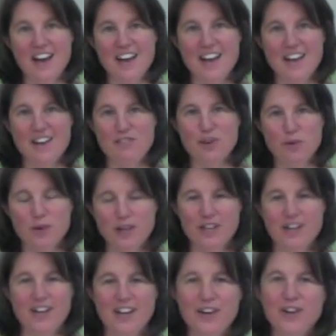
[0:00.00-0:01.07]
Hi
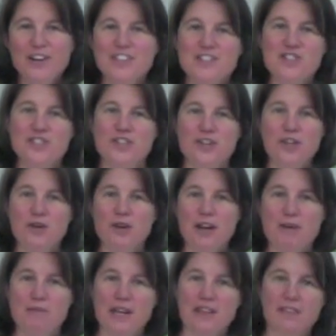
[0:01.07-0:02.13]
everyone, I'm going to show you how
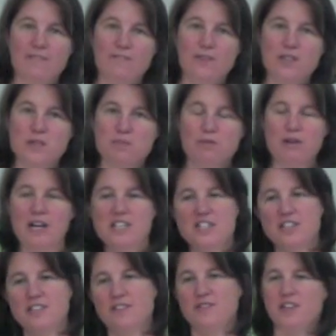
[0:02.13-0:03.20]
to make the first
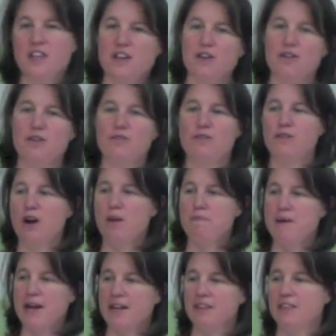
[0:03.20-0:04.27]
project of the year for our
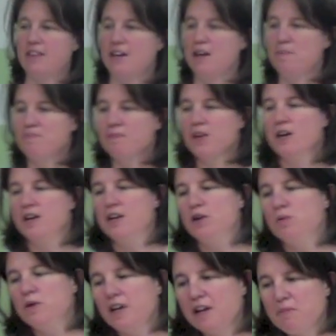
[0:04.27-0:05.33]
Make theme.
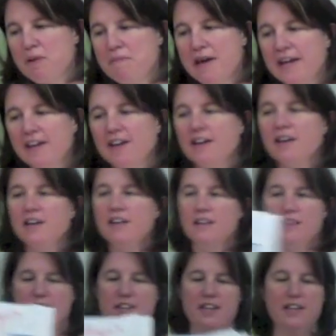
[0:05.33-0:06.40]
We're going to be making
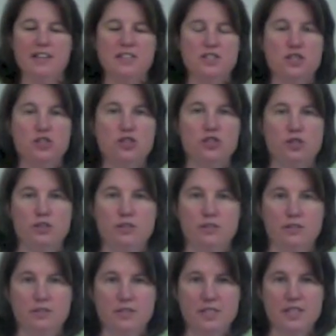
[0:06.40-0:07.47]
these
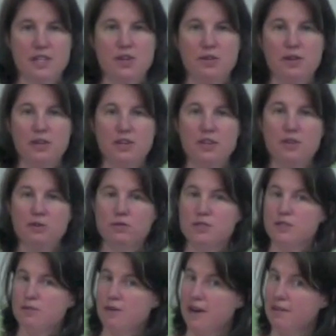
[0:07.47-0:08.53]
journals that you can use
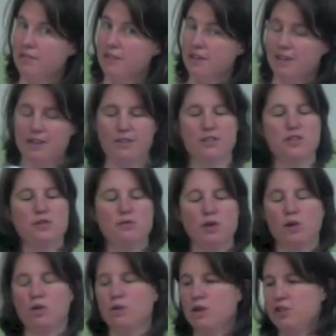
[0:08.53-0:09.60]
throughout the year to
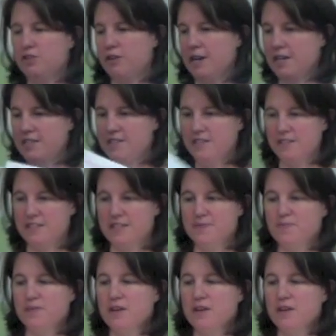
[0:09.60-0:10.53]
record your ideas.